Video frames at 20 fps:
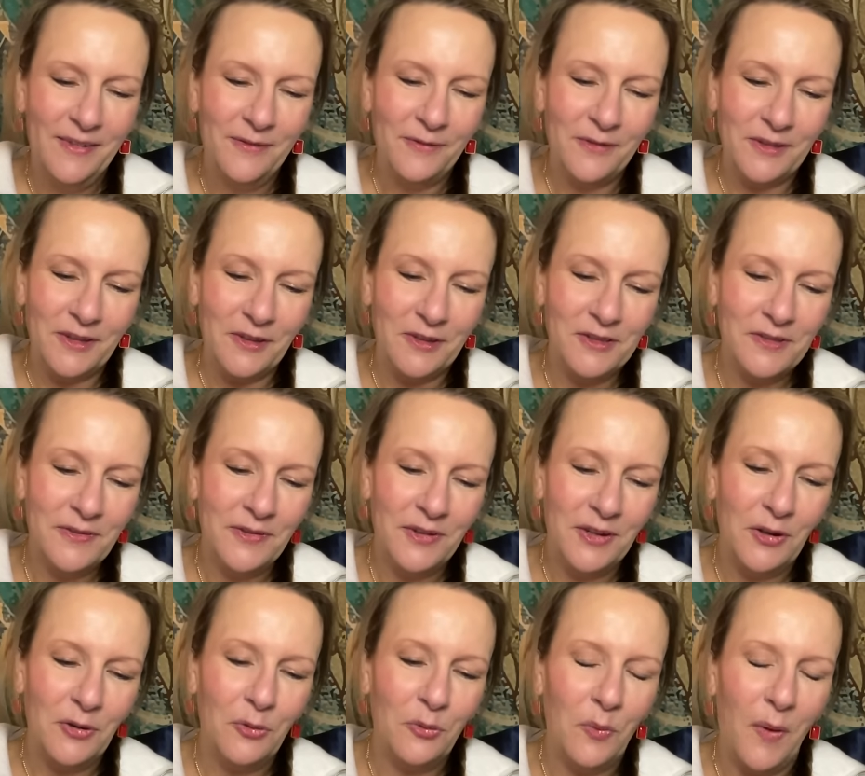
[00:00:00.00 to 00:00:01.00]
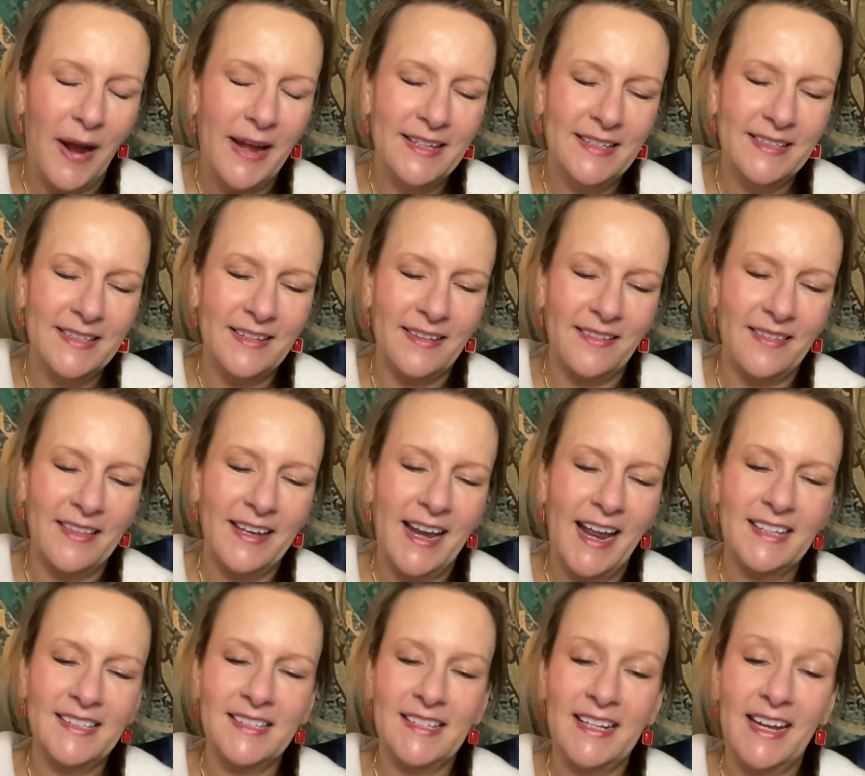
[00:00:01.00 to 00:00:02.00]
For those of you who wait until the
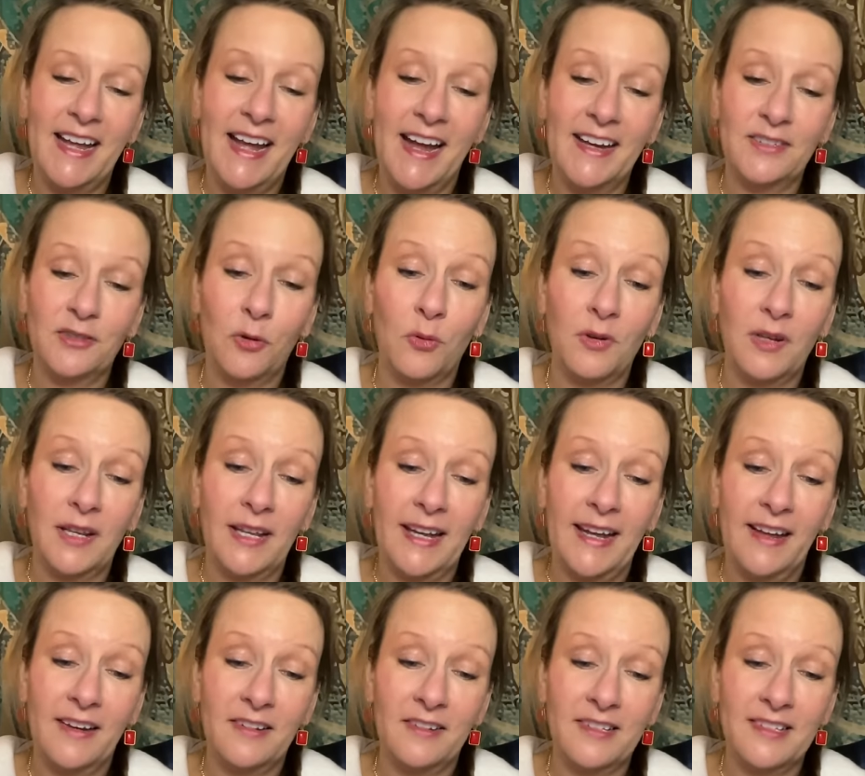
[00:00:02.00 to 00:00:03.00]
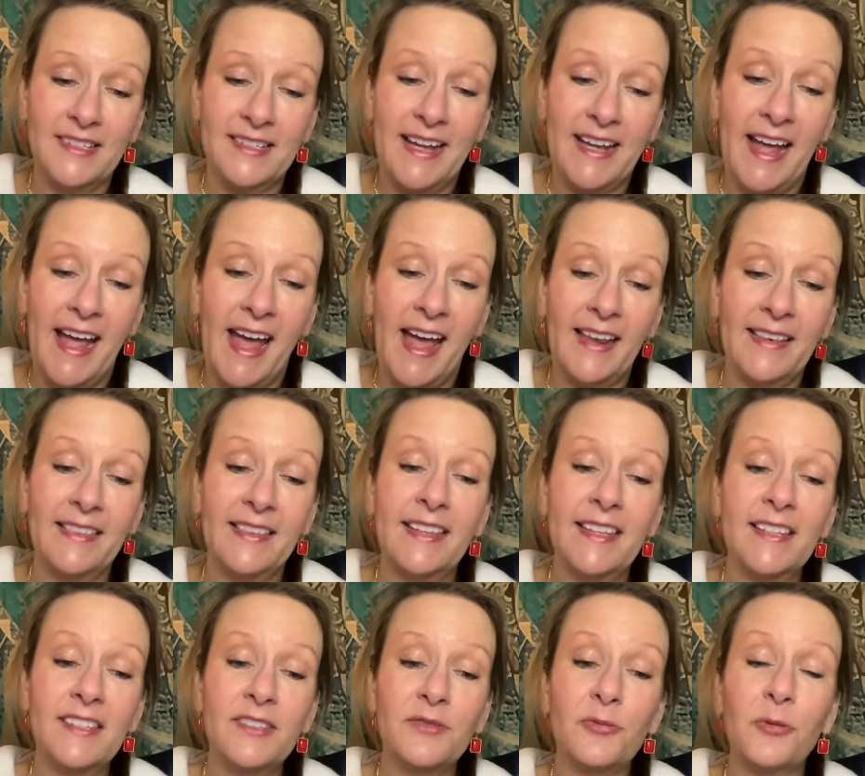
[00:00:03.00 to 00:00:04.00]
next day, I totally understand.
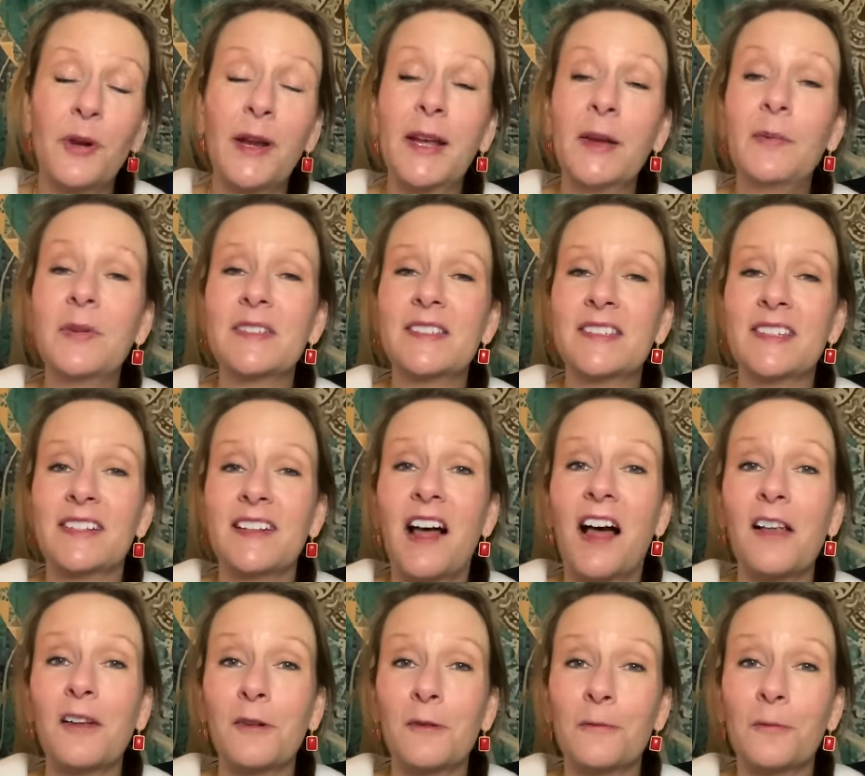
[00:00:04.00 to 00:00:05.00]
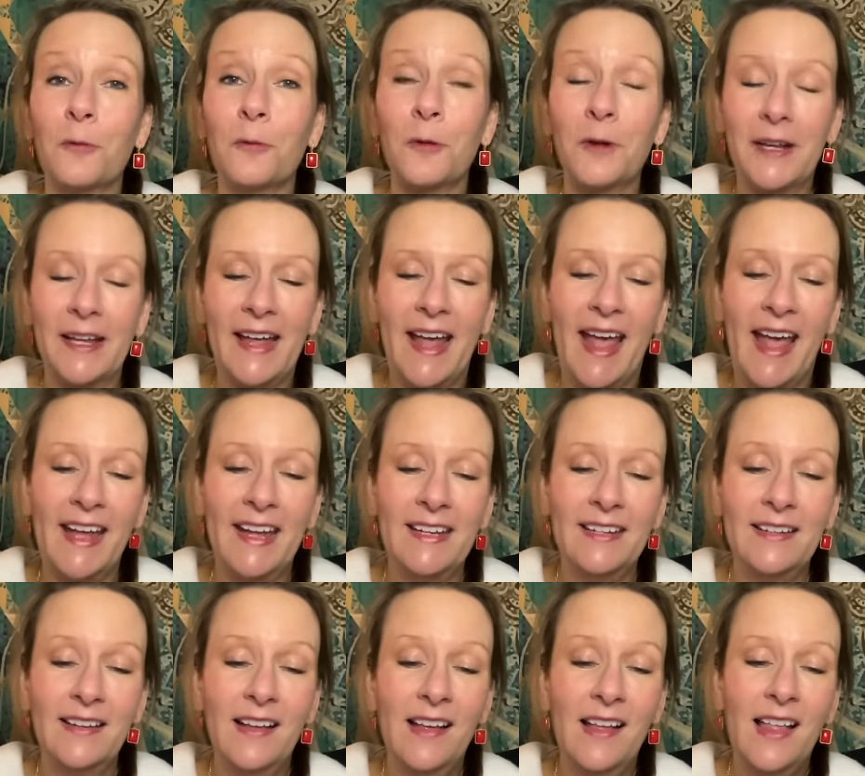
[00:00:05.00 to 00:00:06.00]
This ring was
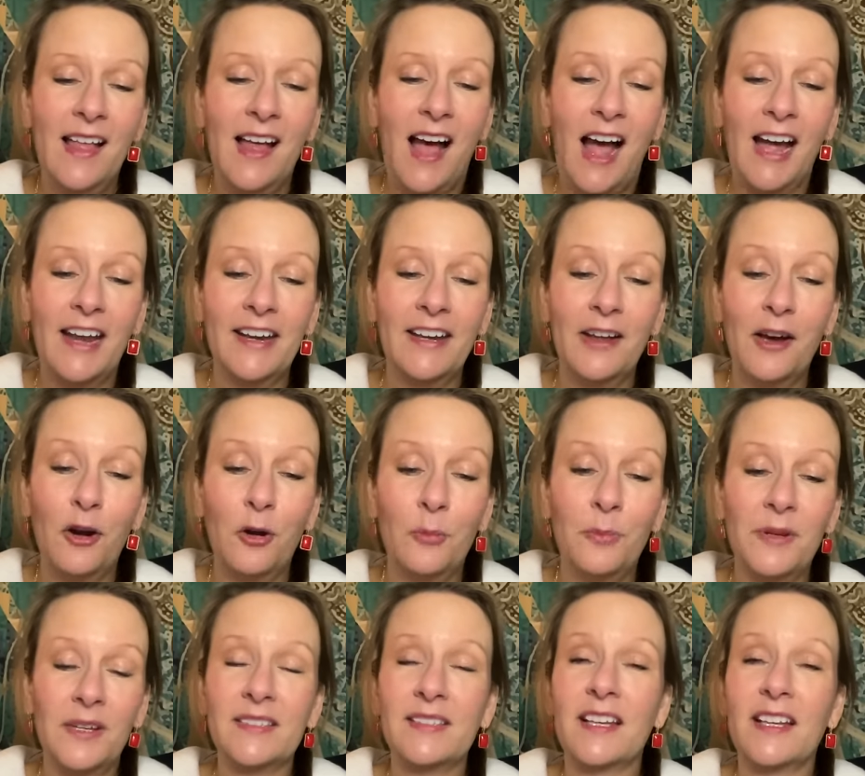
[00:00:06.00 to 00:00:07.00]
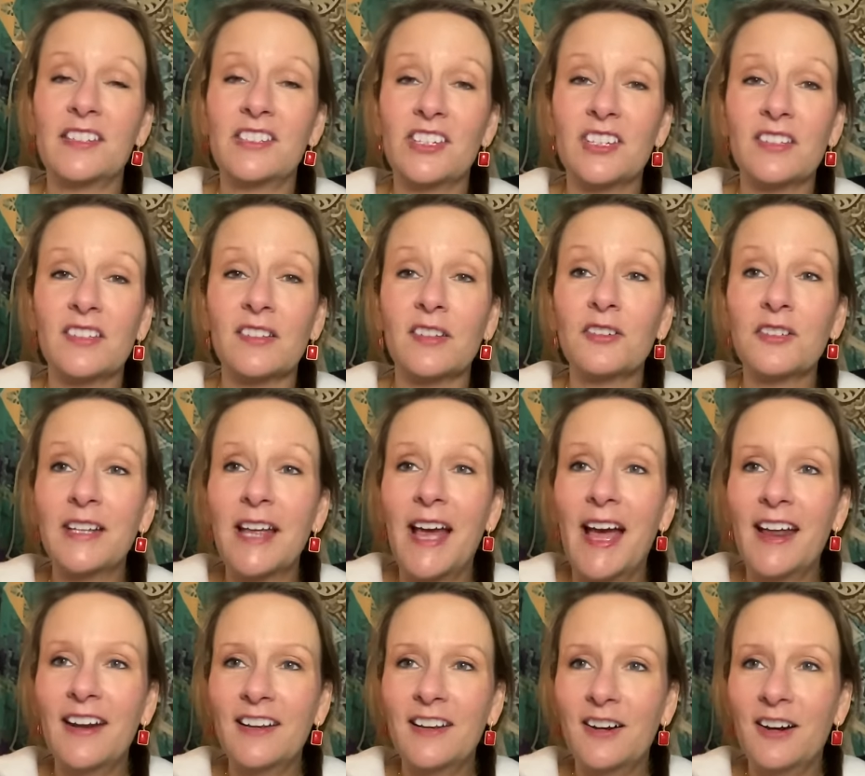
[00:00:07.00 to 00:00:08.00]
$1.48. I know, because I just looked
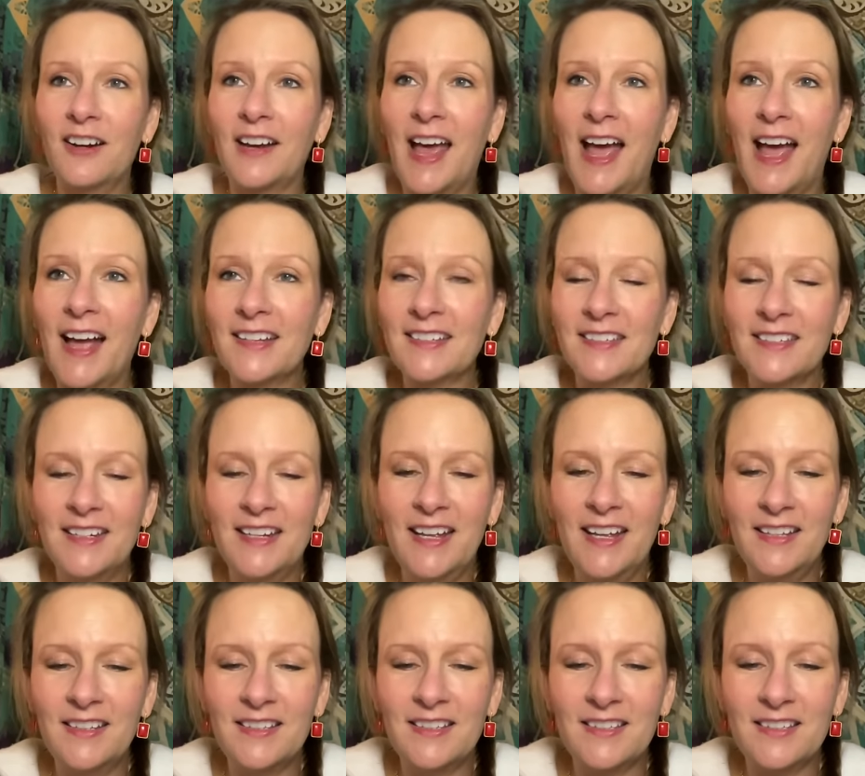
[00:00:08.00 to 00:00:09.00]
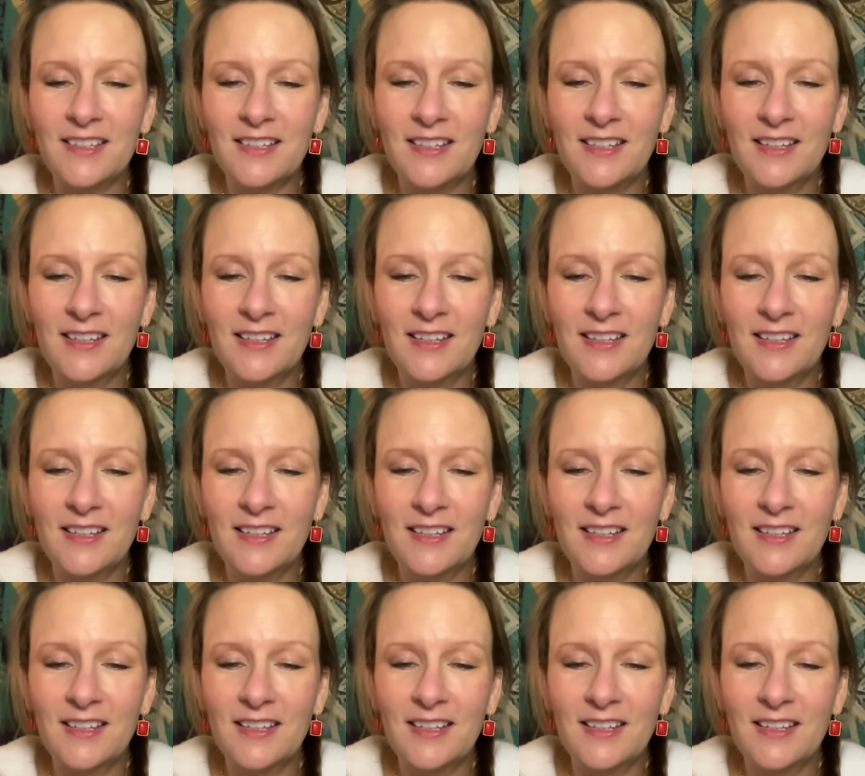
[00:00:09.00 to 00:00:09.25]
at it on accident.